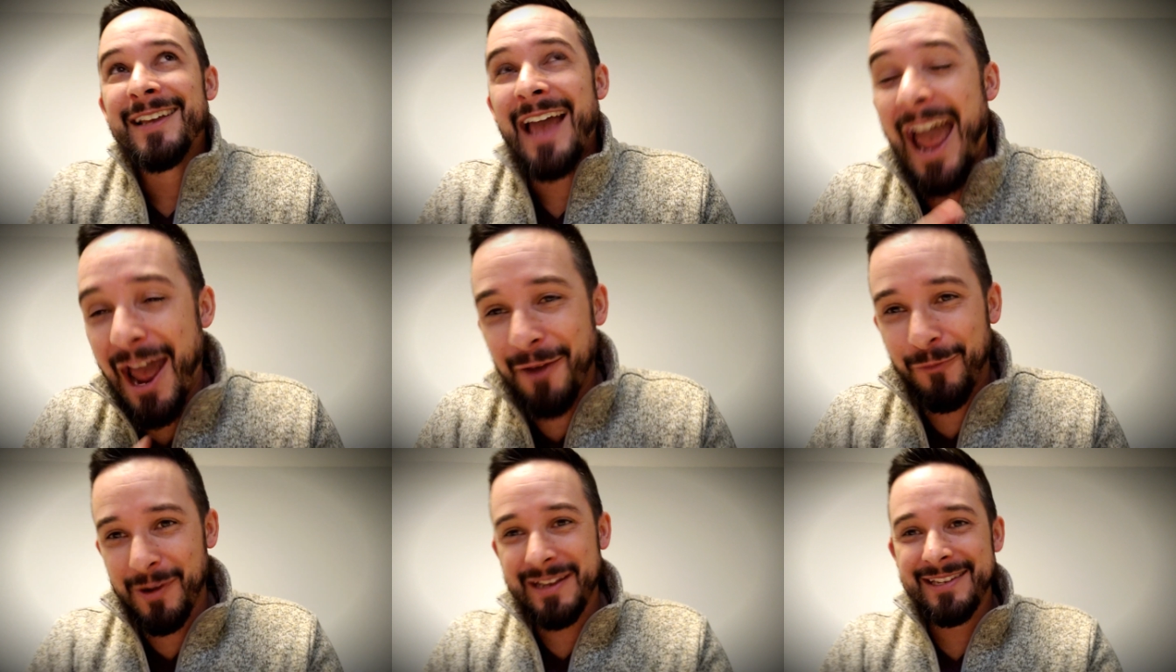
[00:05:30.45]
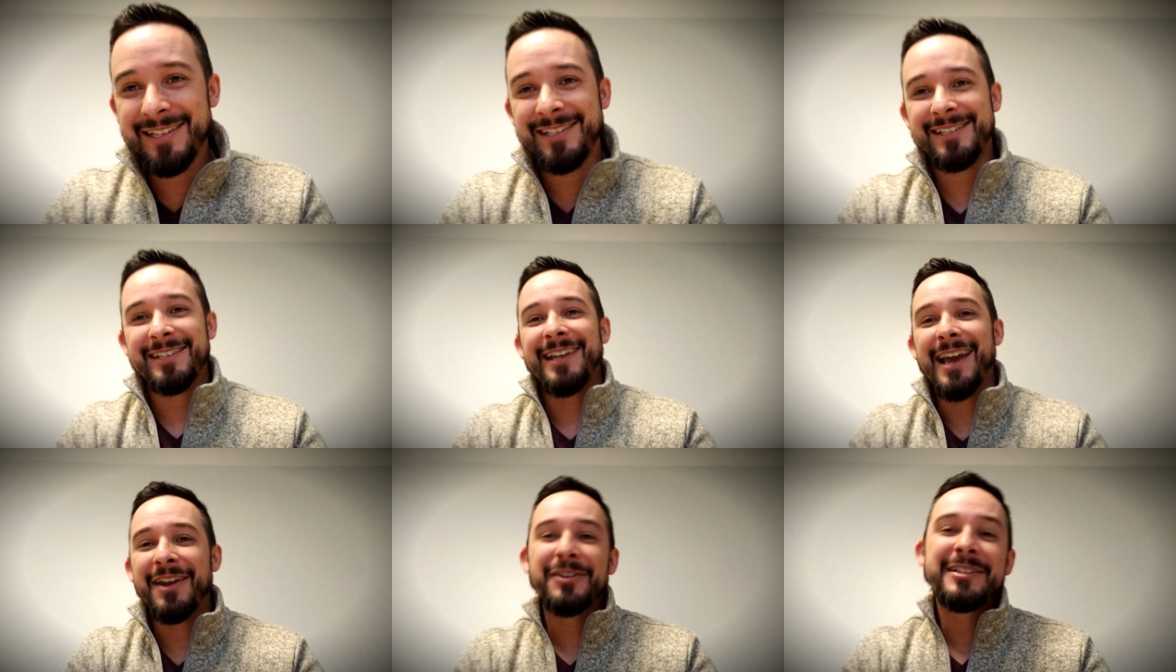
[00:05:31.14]
halfway
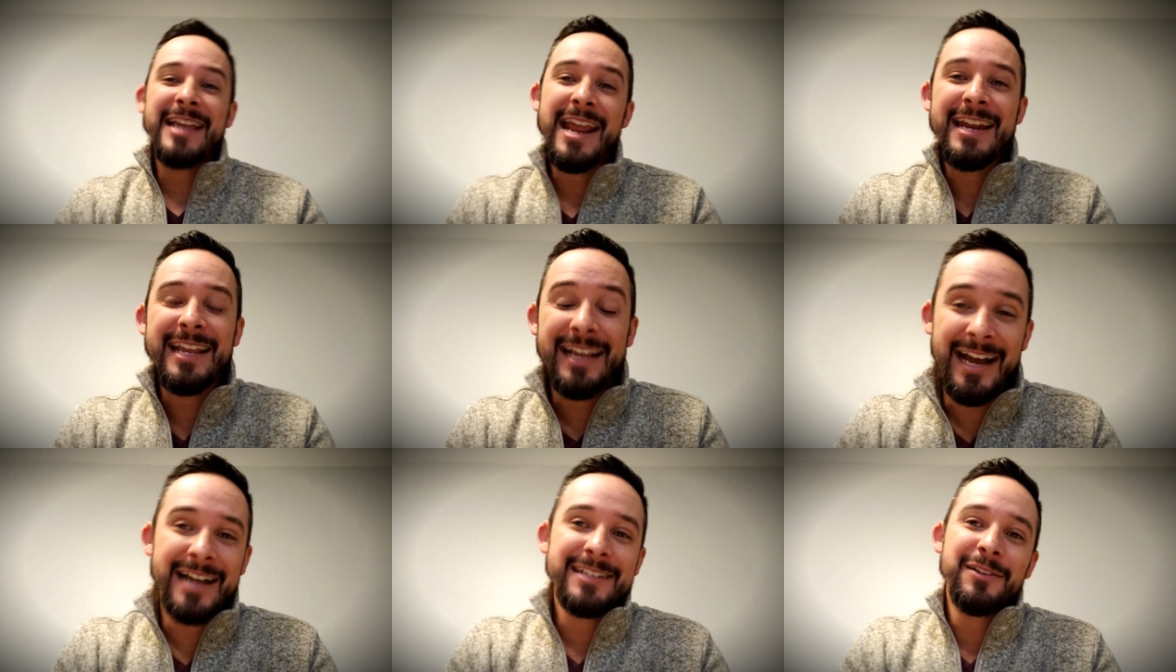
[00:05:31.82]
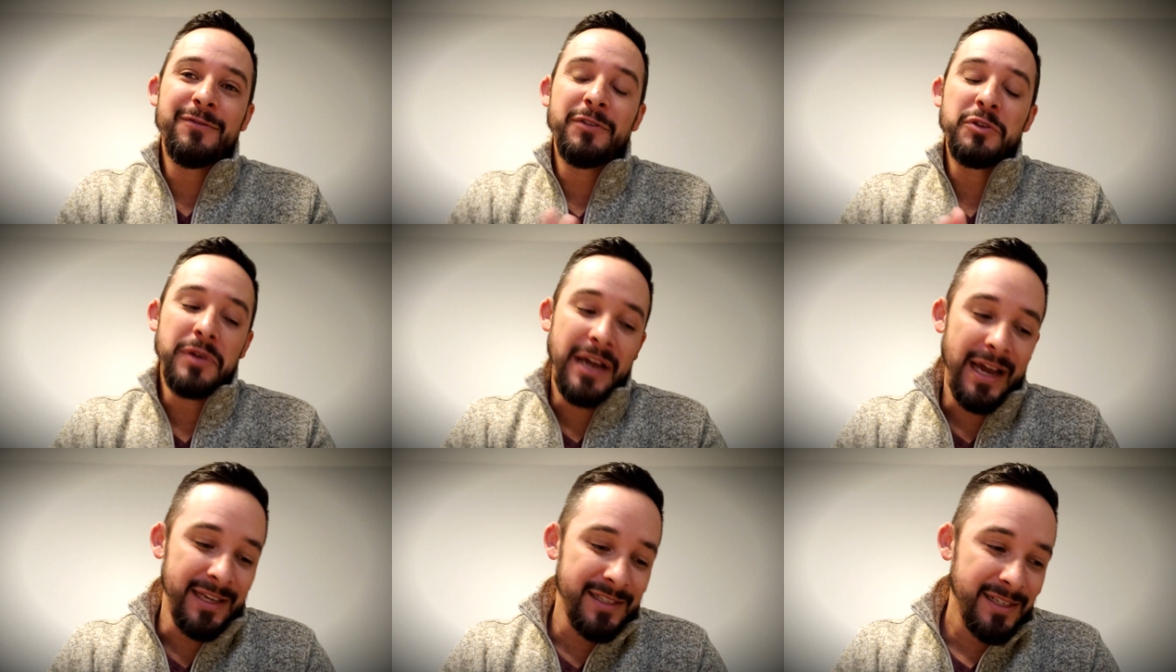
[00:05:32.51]
decent entertaining content for you
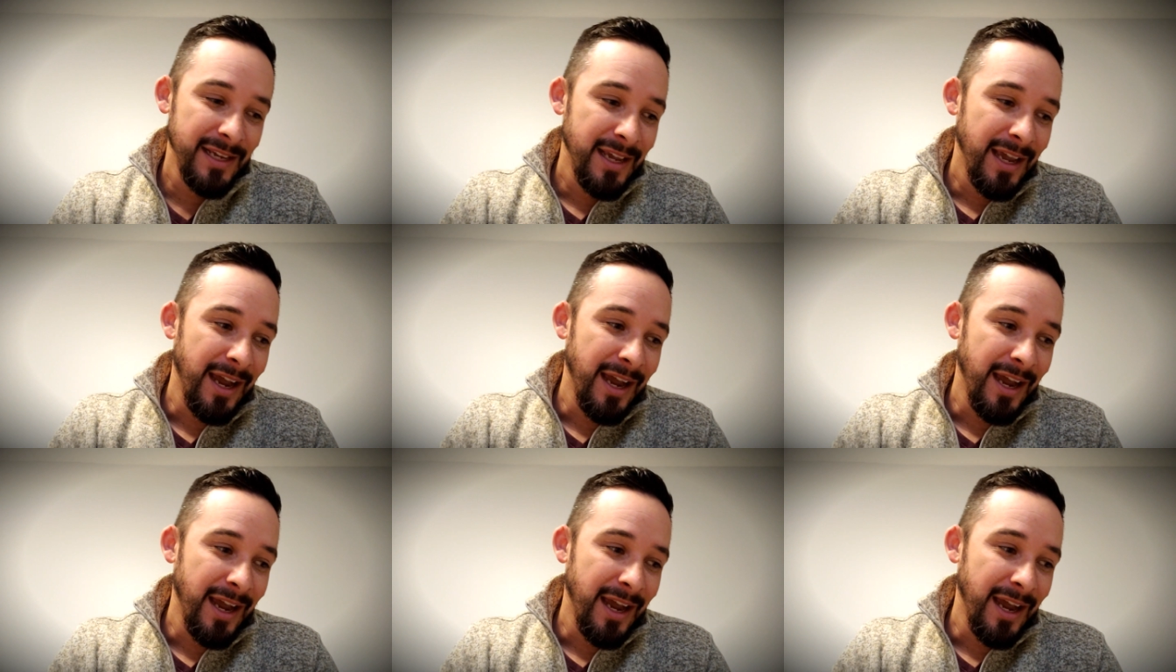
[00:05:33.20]
guys,